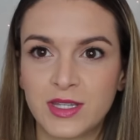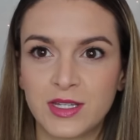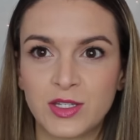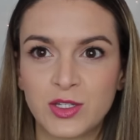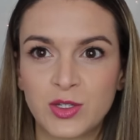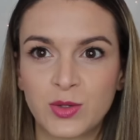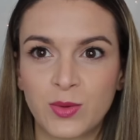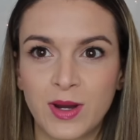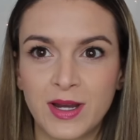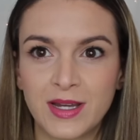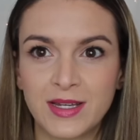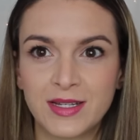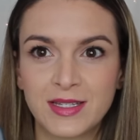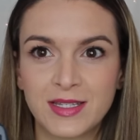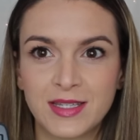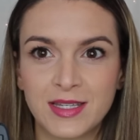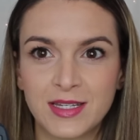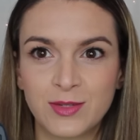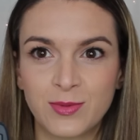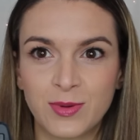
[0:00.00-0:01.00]
this
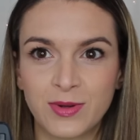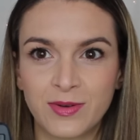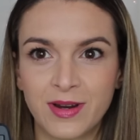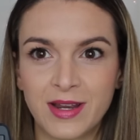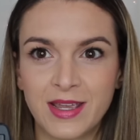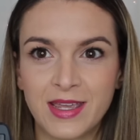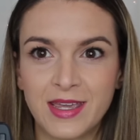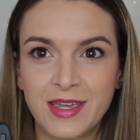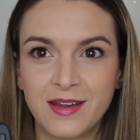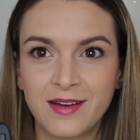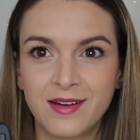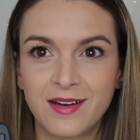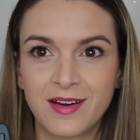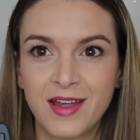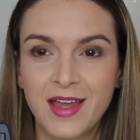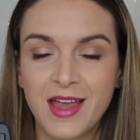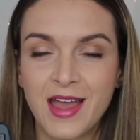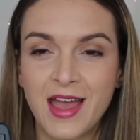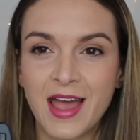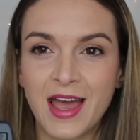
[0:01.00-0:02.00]
twice, this one right here.
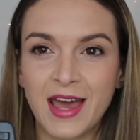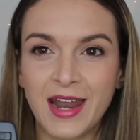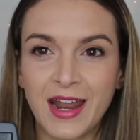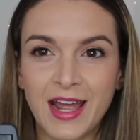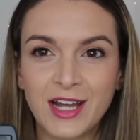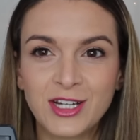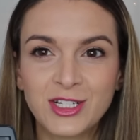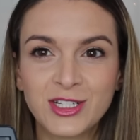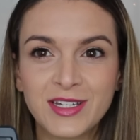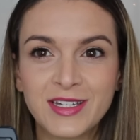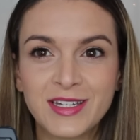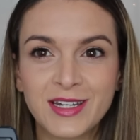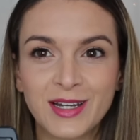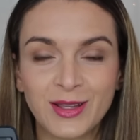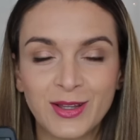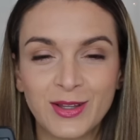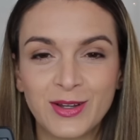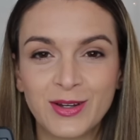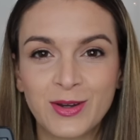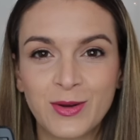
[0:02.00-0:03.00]
And I actually did a
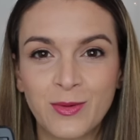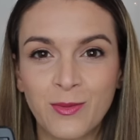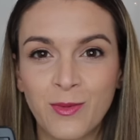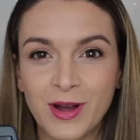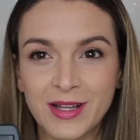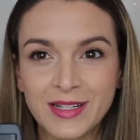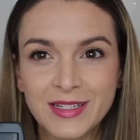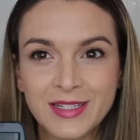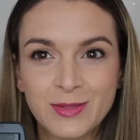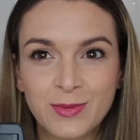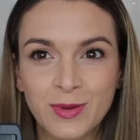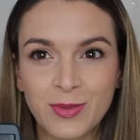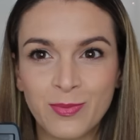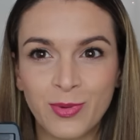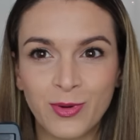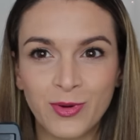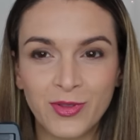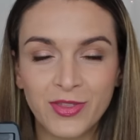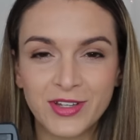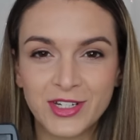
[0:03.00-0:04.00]
look once with
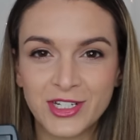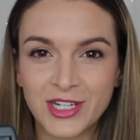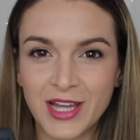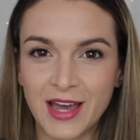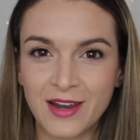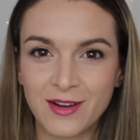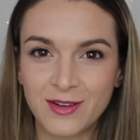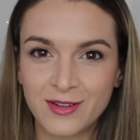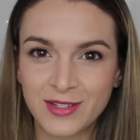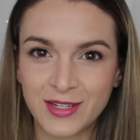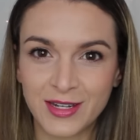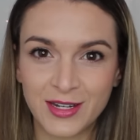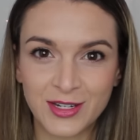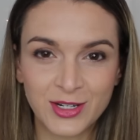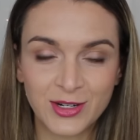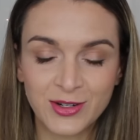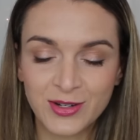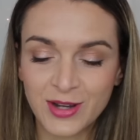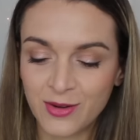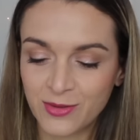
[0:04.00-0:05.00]
both the shadows and it
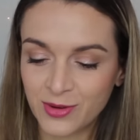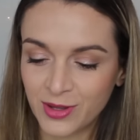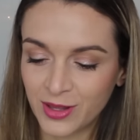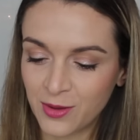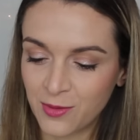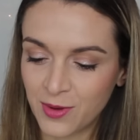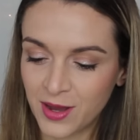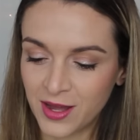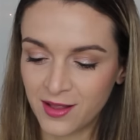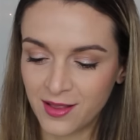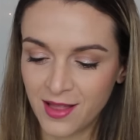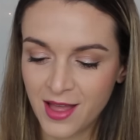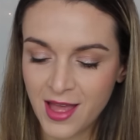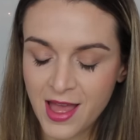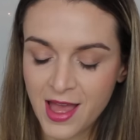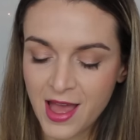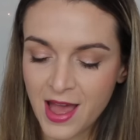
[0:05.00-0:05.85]
turned out really well.